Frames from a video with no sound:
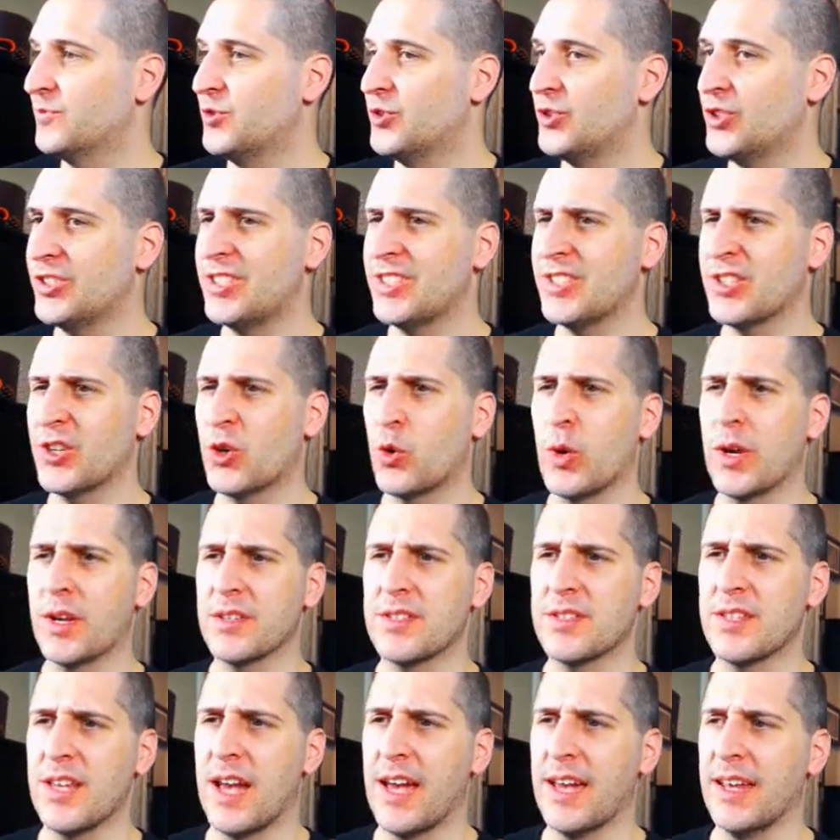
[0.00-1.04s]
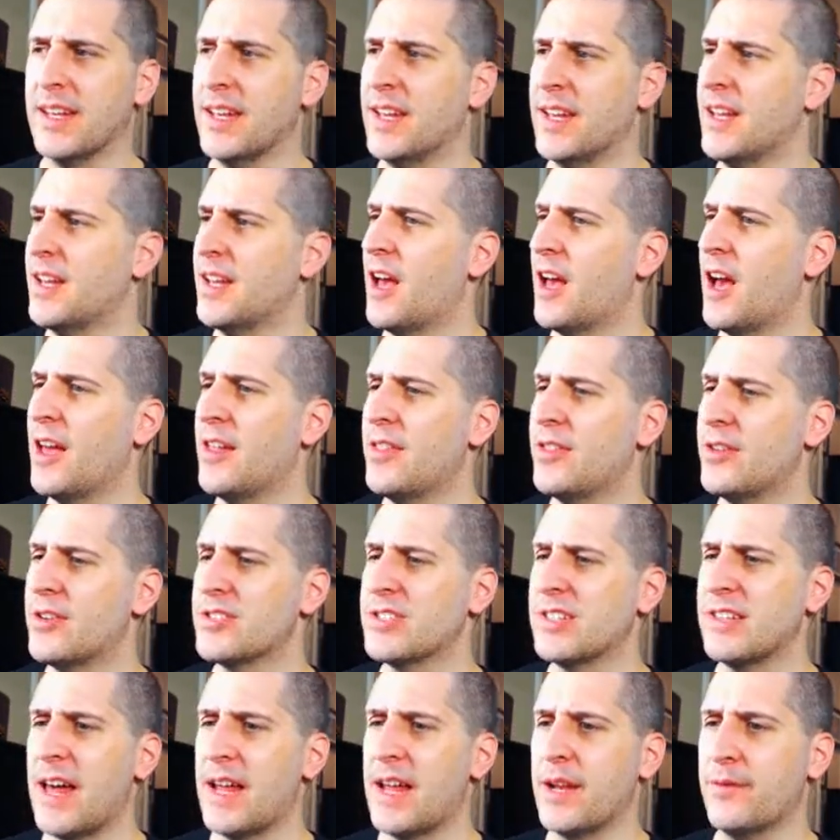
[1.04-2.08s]
Just as a quick aside, there's
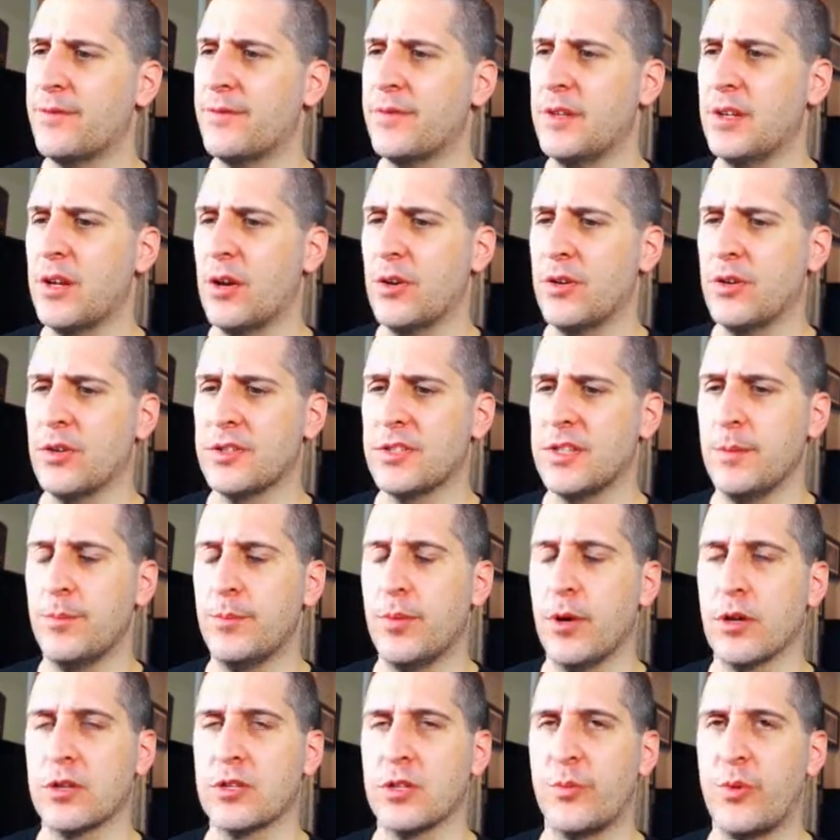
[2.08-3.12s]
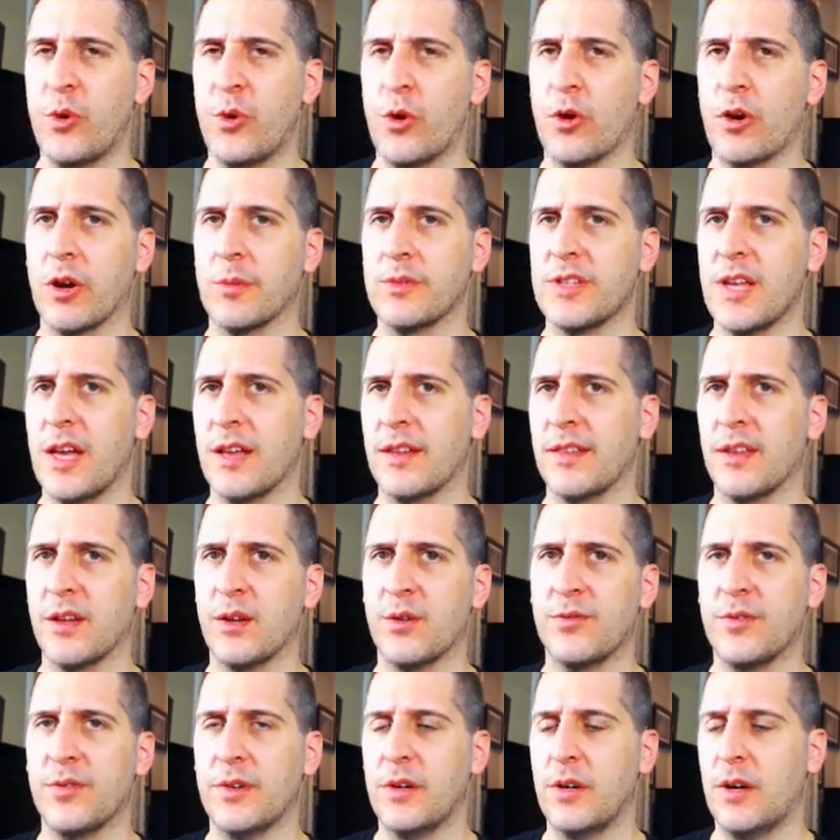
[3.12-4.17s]
a lot of, you'll see books or programs out
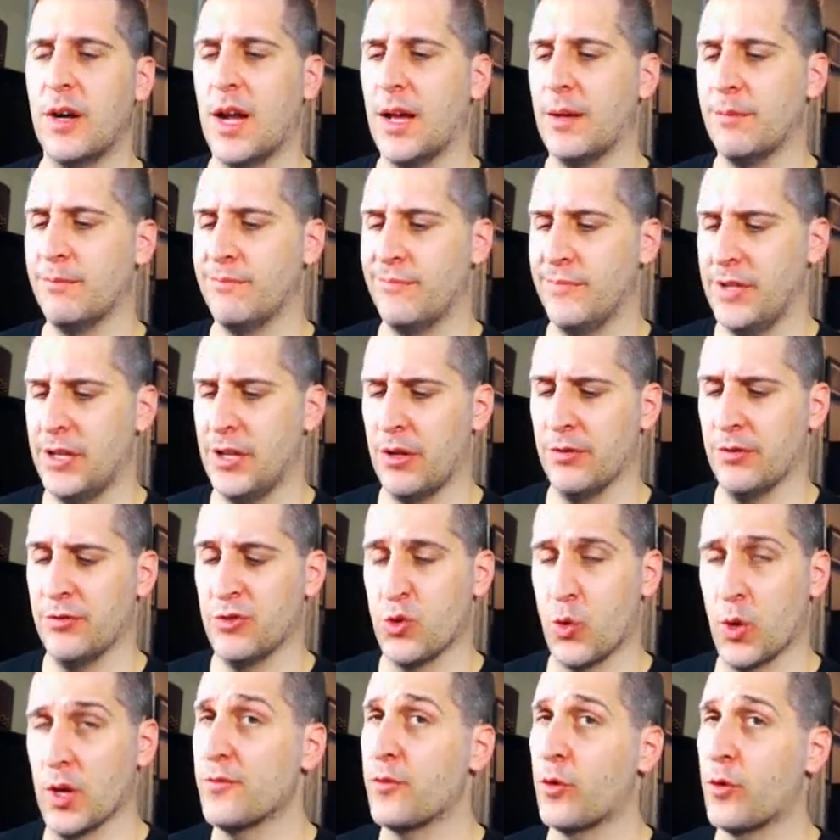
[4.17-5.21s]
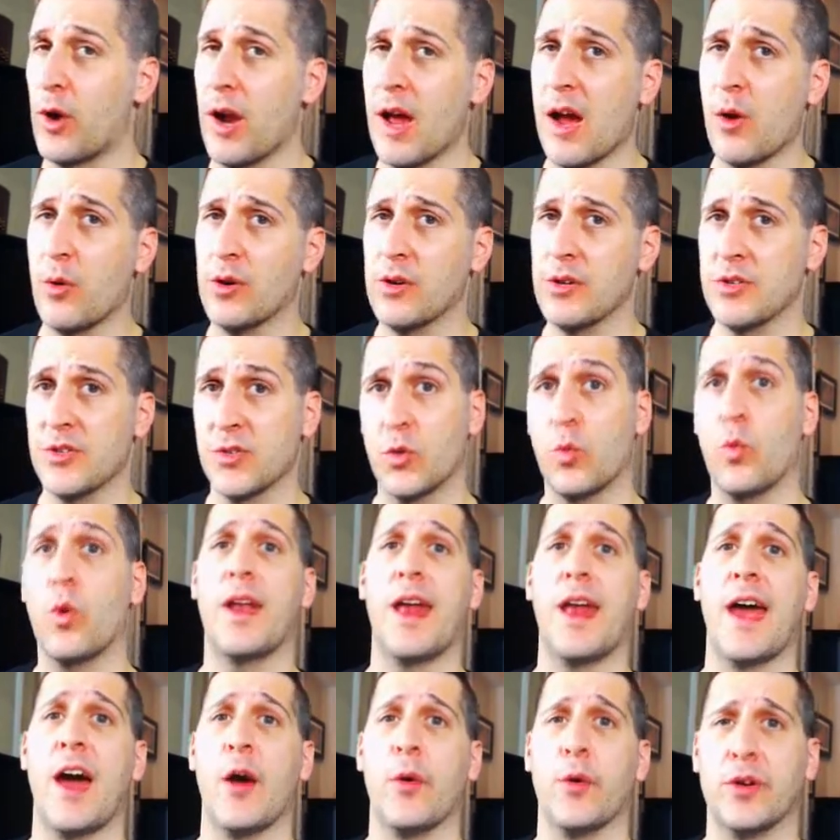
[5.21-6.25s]
there for, 24 hours or 1
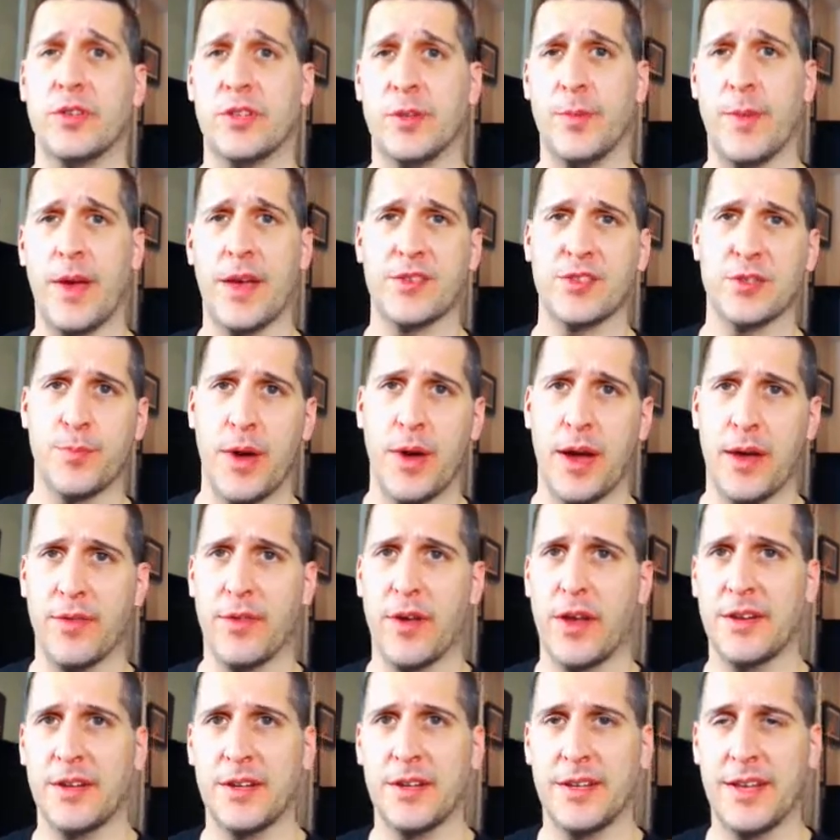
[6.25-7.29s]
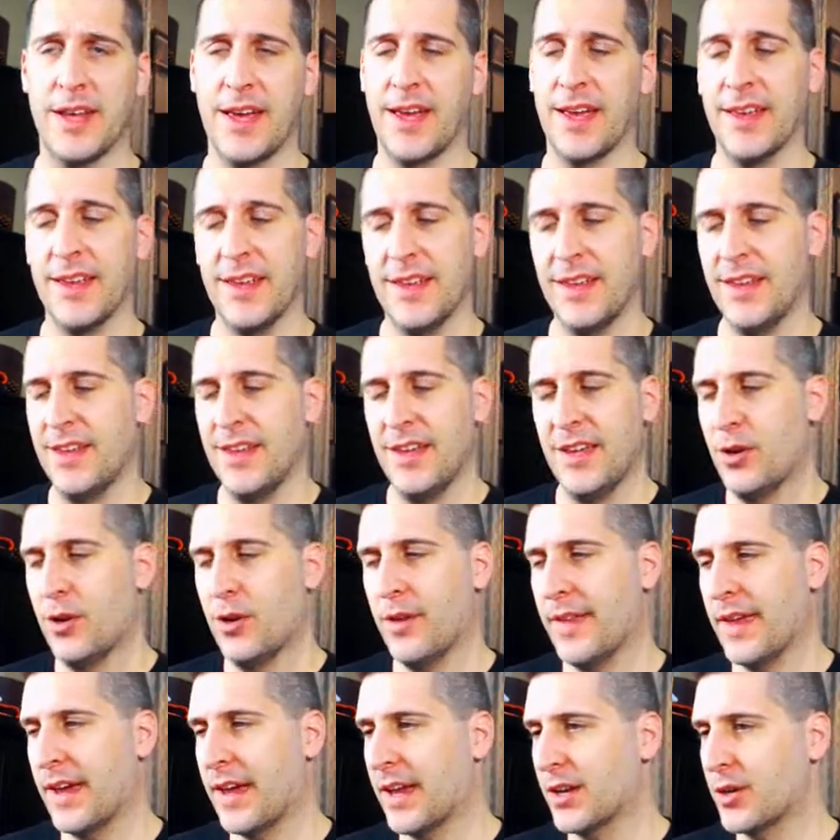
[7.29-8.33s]
hour to master Python in a day and
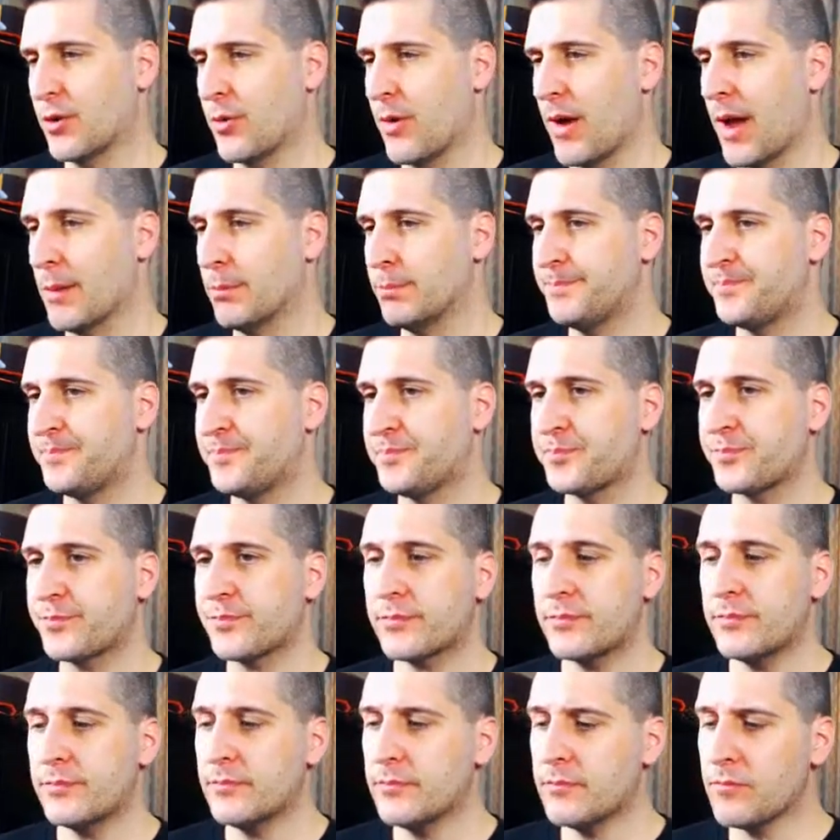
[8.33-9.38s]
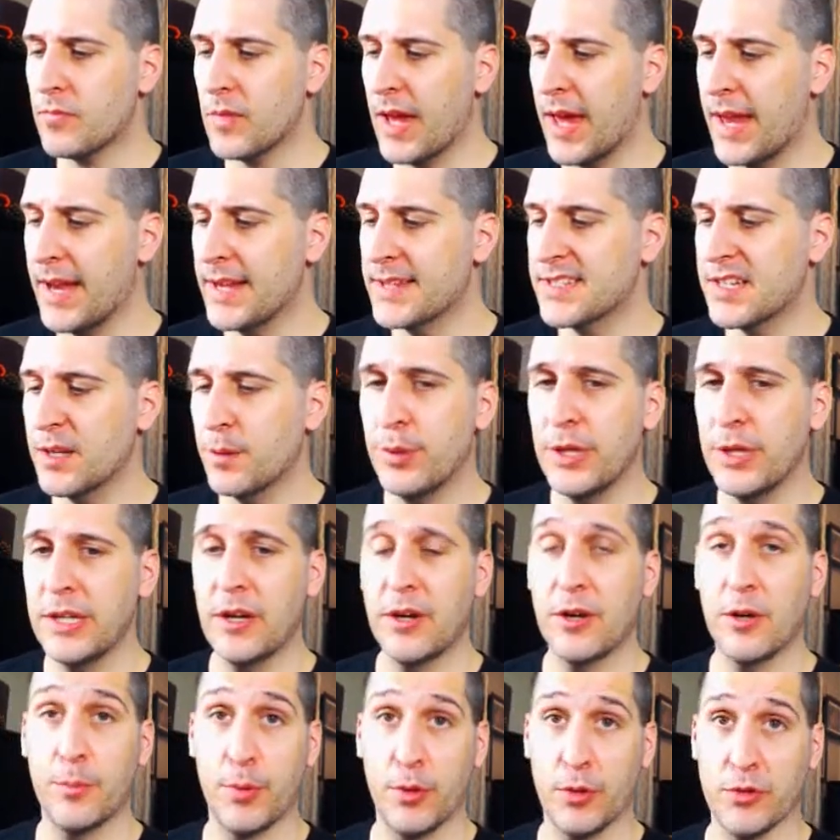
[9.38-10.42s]
all that kind of crap. And it's complete and
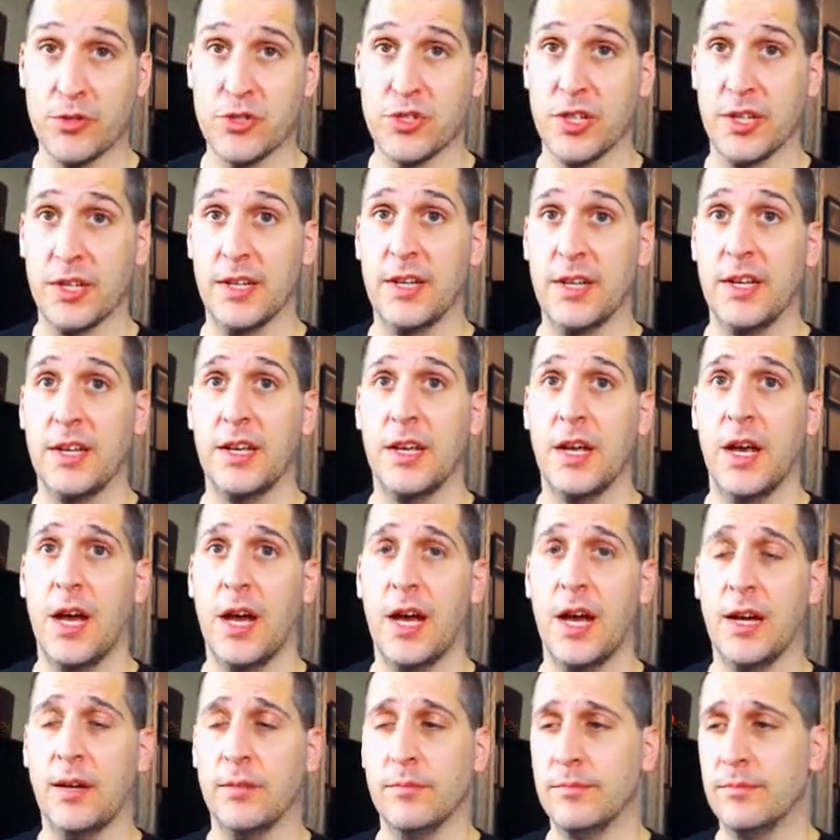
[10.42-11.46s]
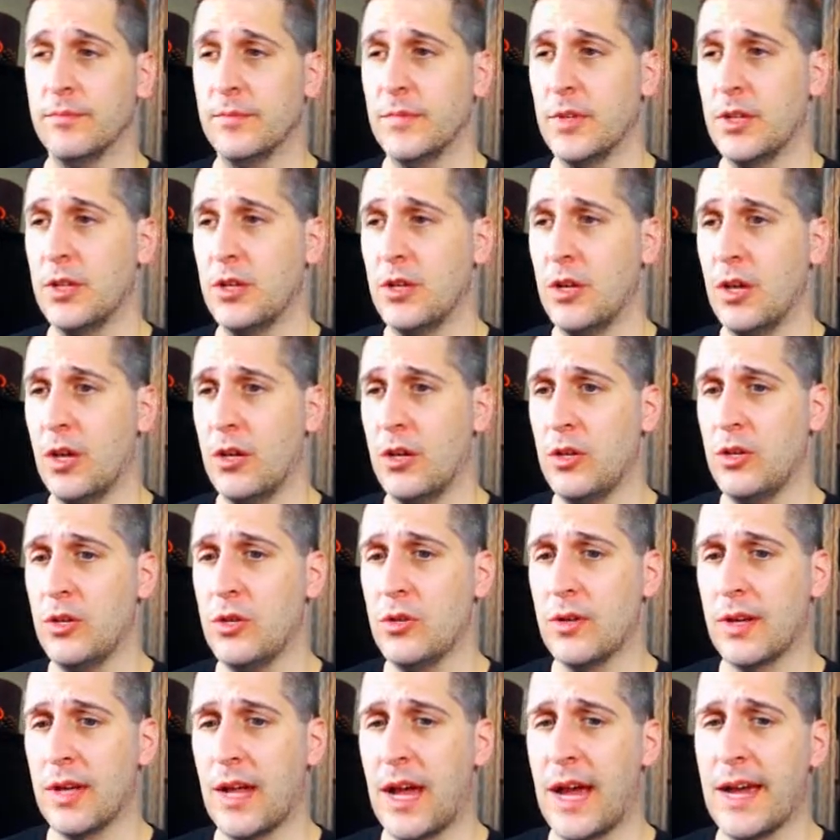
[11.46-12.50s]
utter bullshit.
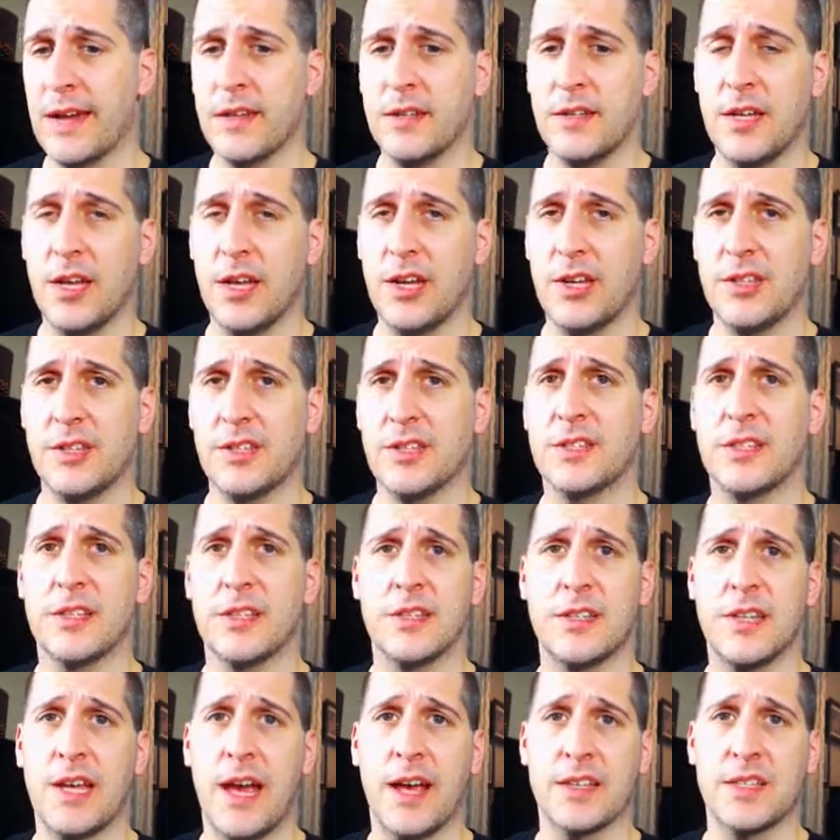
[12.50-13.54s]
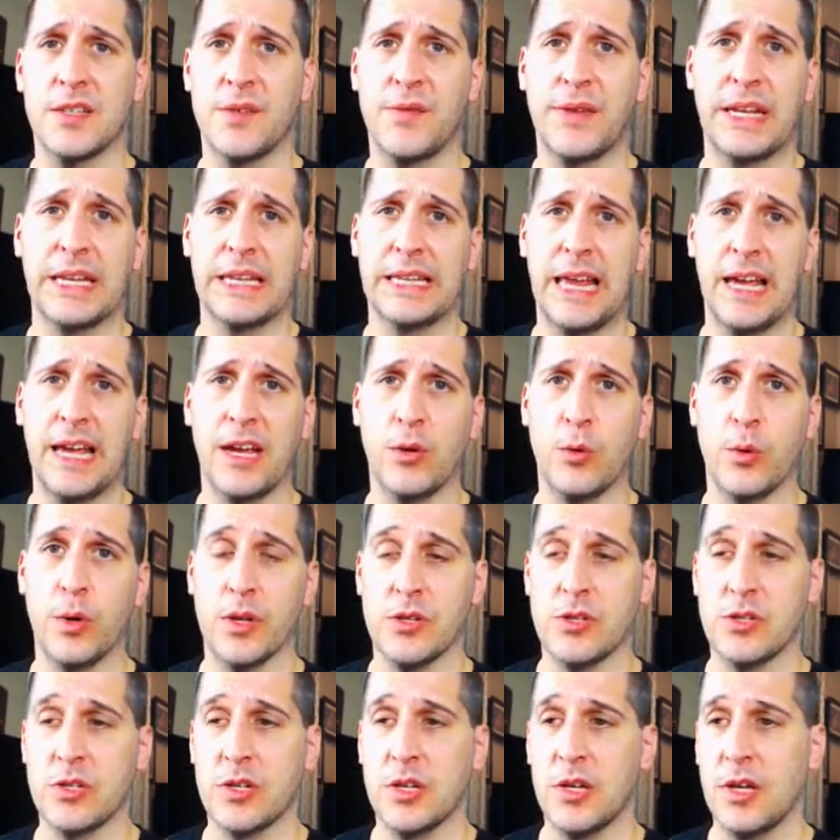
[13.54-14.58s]
I can tell you the syntax of any
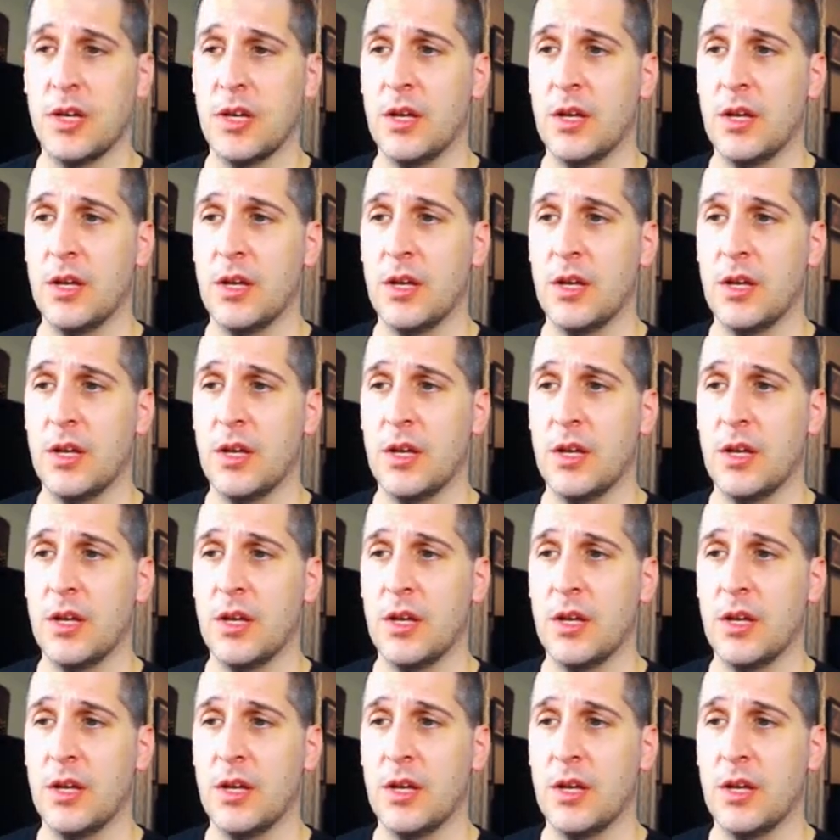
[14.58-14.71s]
language.